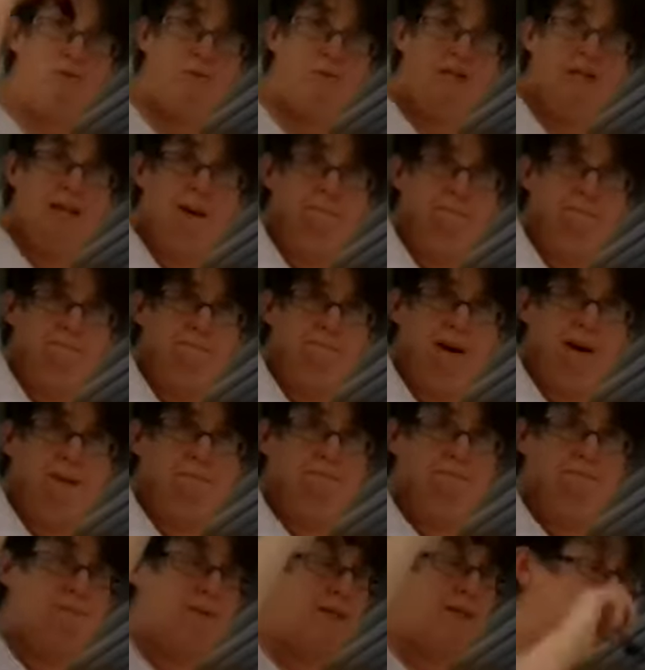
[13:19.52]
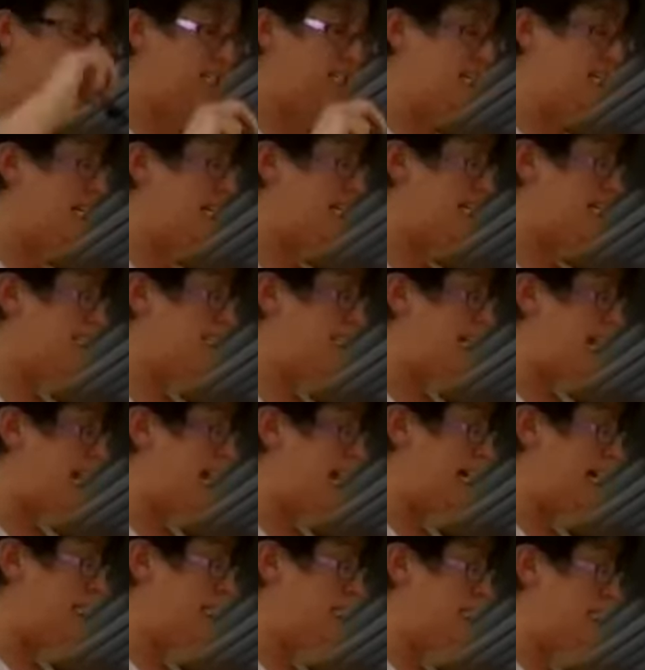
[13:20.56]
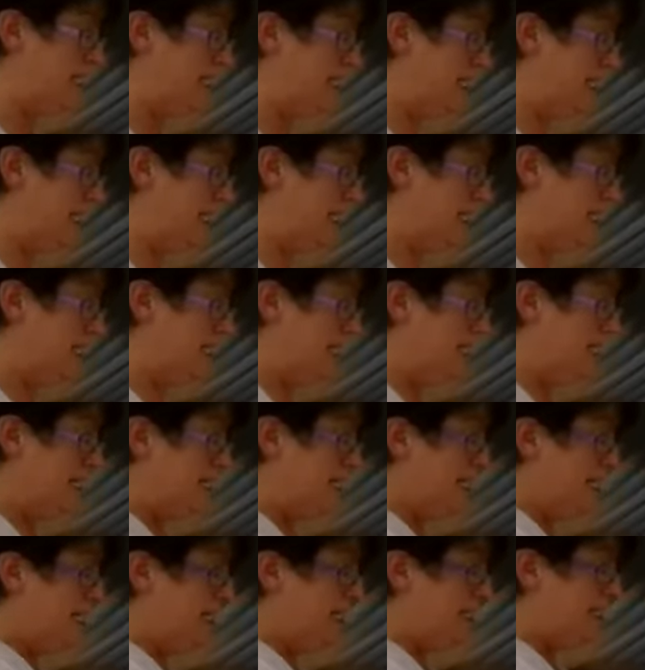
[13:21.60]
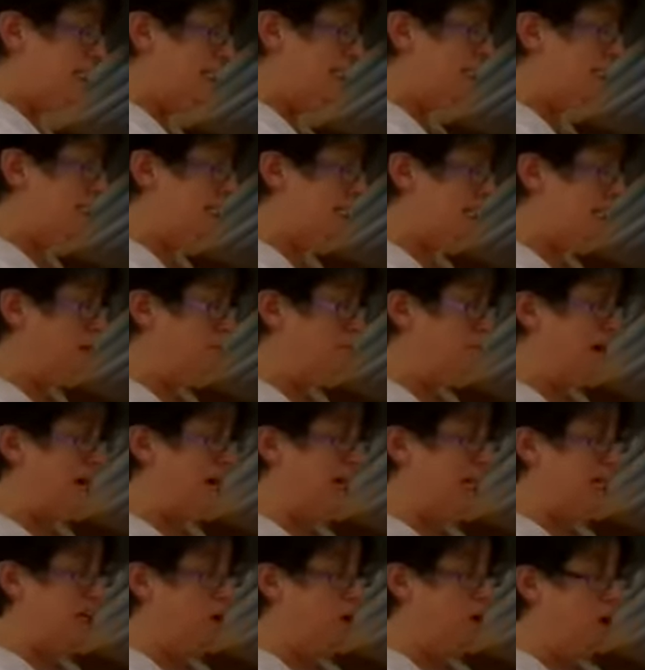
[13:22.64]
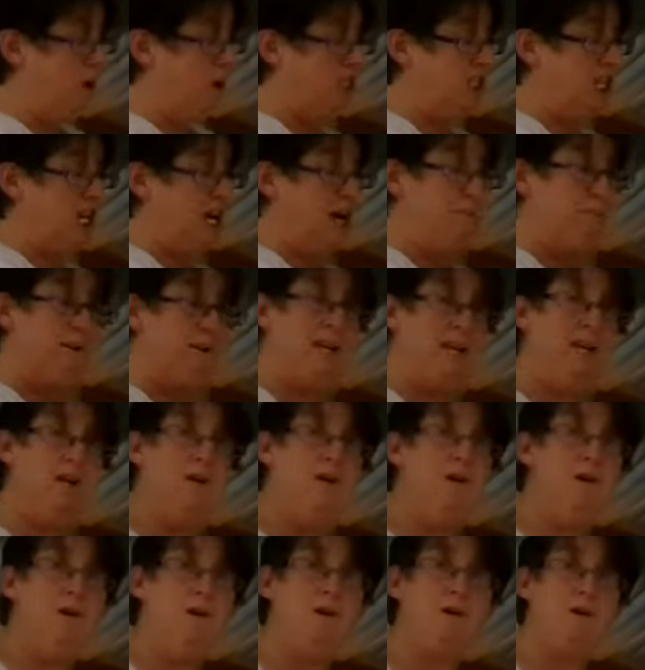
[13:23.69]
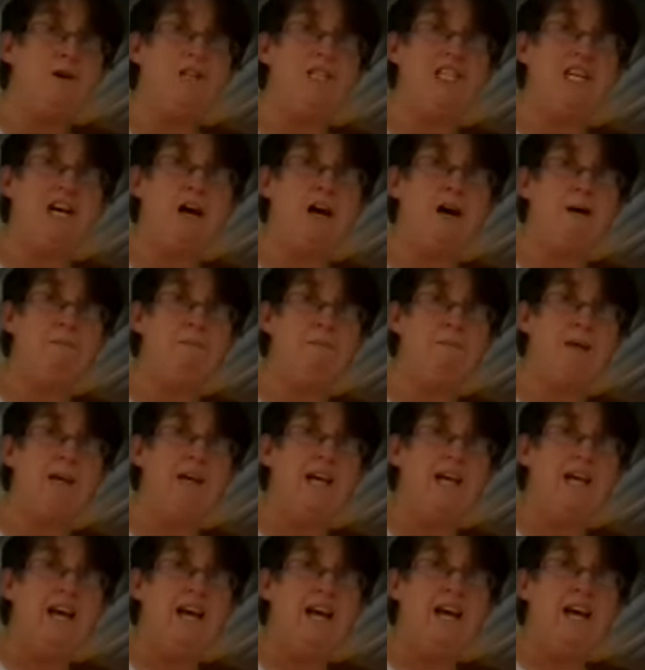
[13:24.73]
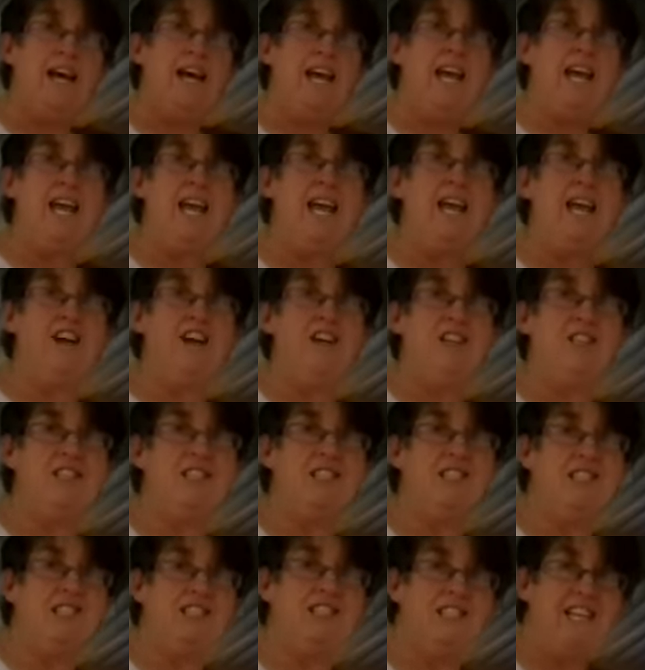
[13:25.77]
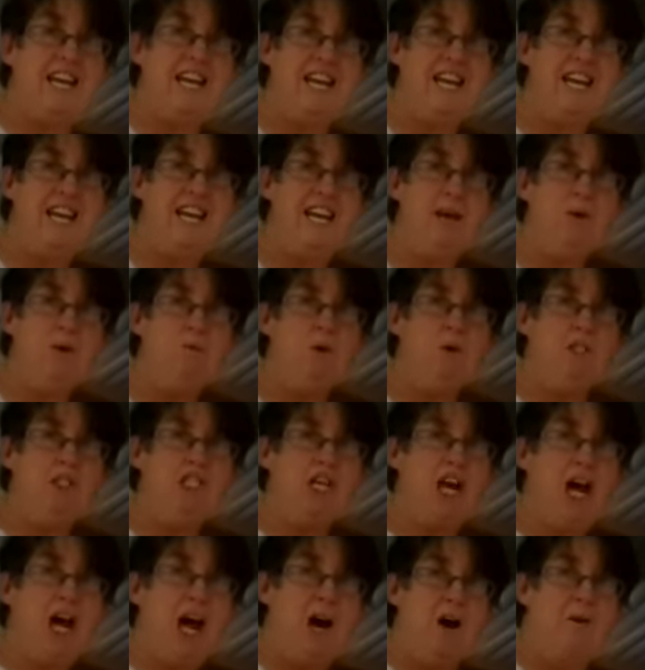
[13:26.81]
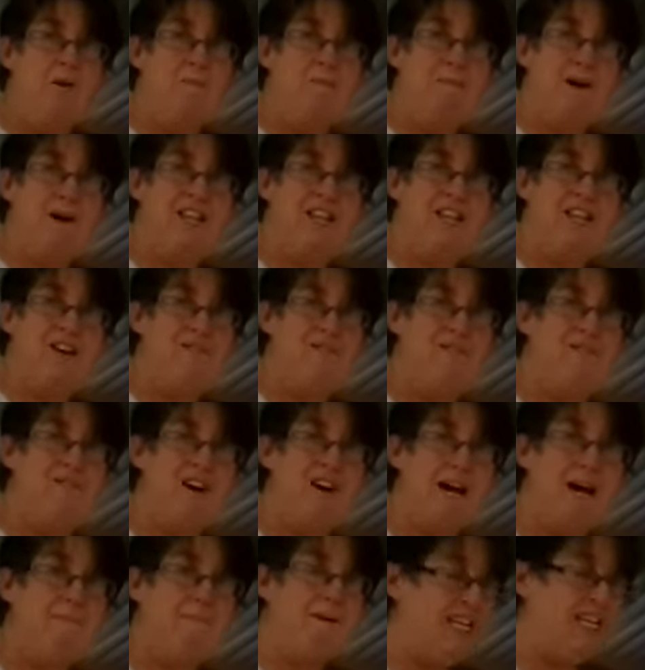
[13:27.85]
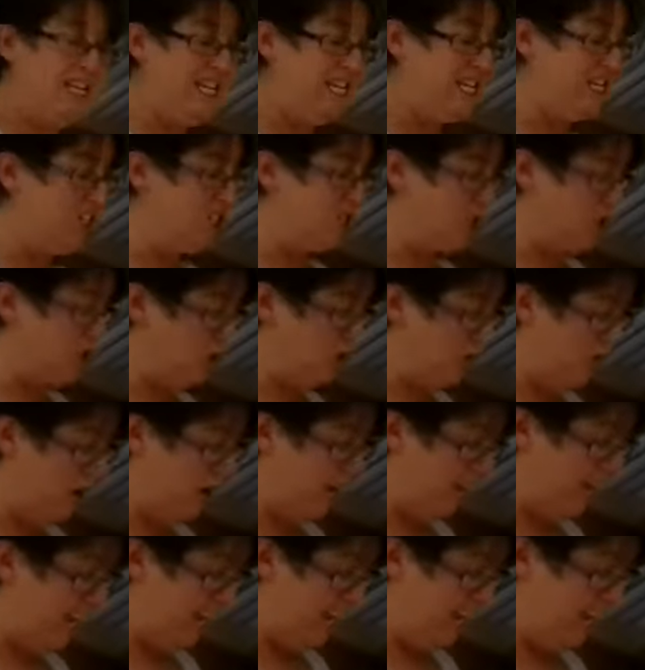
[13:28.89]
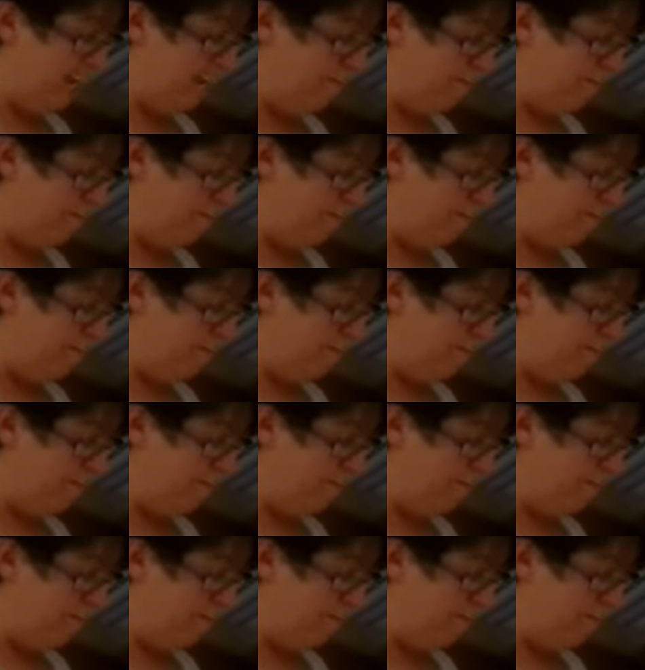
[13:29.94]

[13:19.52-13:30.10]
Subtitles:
with a bump to his head. Stickman got up and looked up. He could see he was home at the family tree.